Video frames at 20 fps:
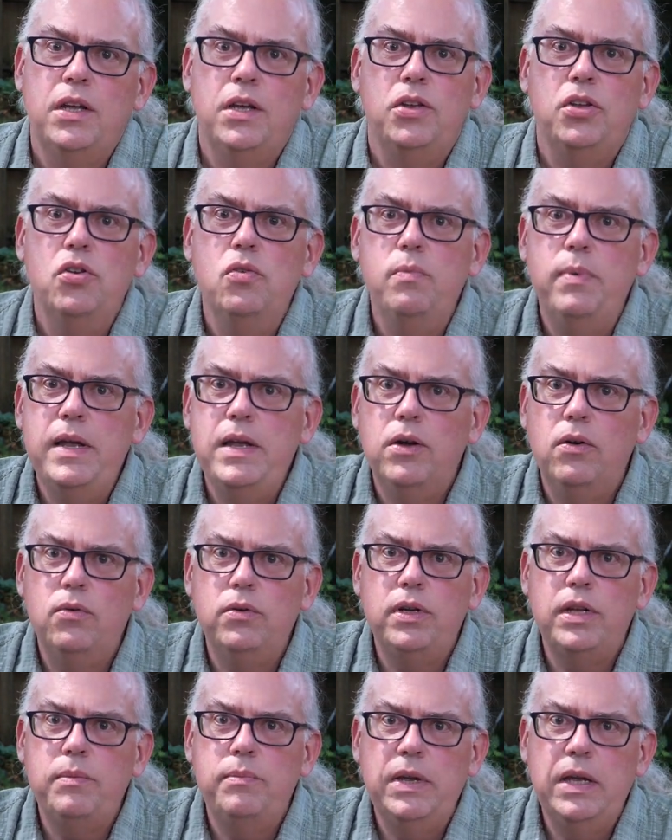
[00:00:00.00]
you may
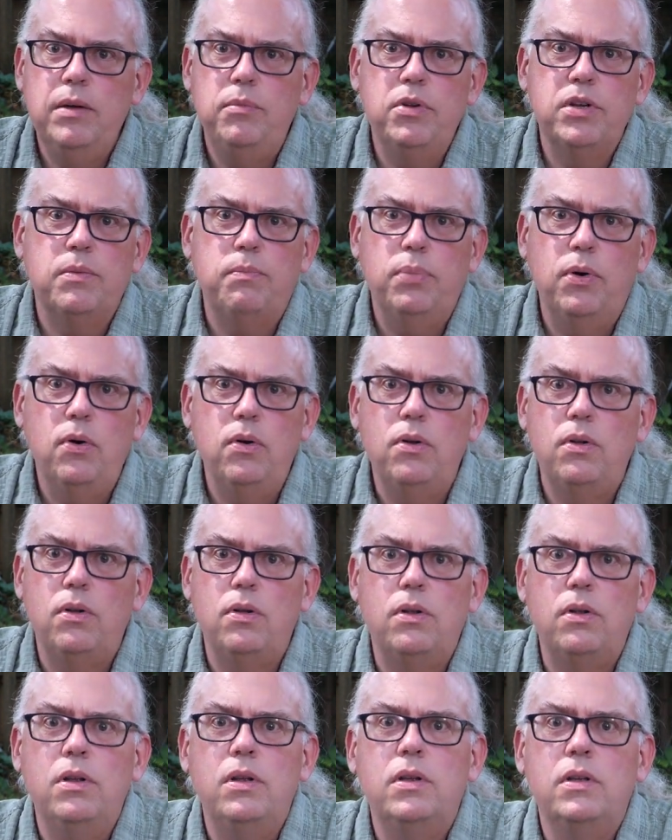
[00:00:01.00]
only be able to
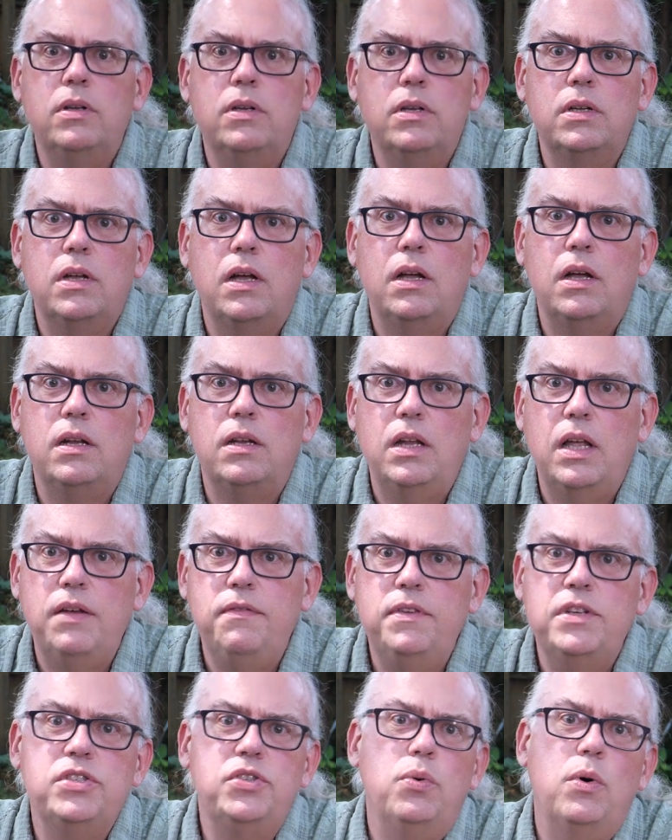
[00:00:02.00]
pull
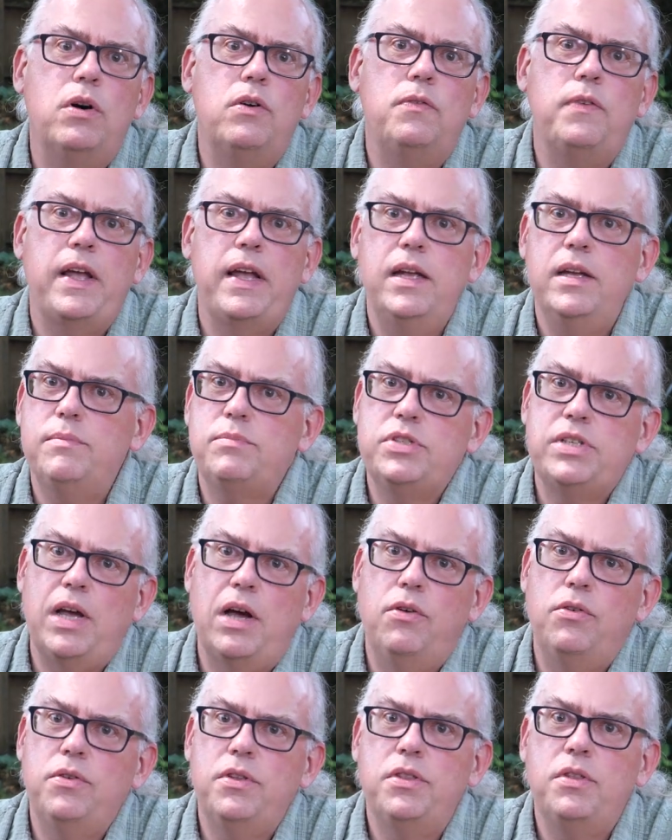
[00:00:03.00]
eleven, twelve amps
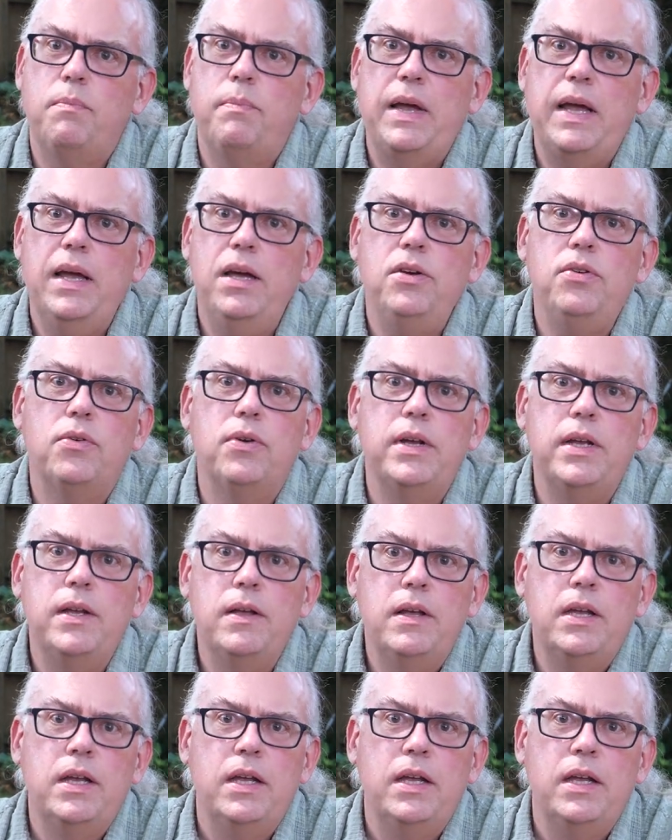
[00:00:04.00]
out of the battery,